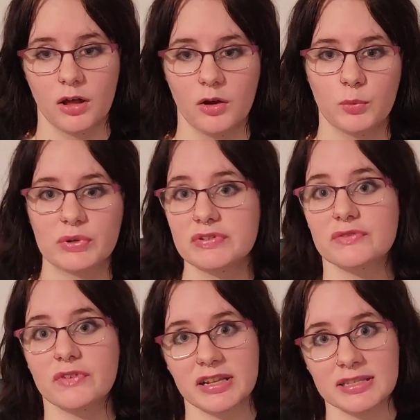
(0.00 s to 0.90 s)
one of his
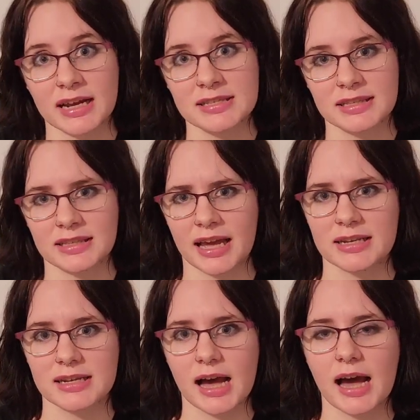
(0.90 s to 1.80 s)
friends dies at the
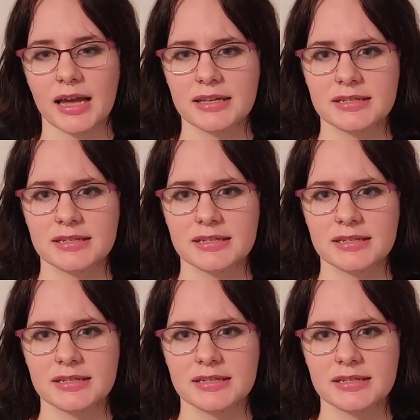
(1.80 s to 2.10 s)
end. I